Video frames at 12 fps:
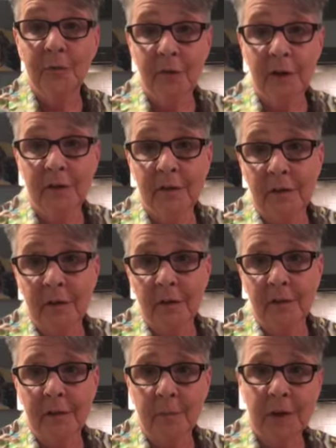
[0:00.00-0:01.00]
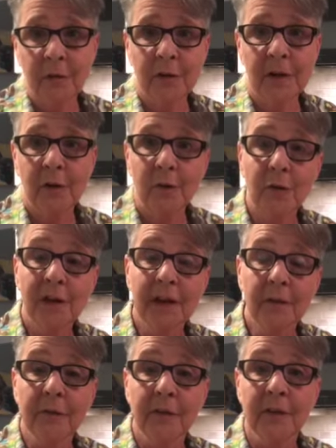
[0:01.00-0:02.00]
friend's dogs. They make really cool
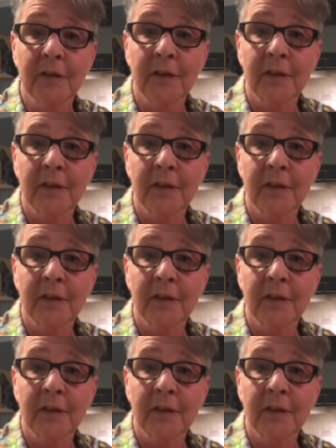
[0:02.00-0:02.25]
gifts.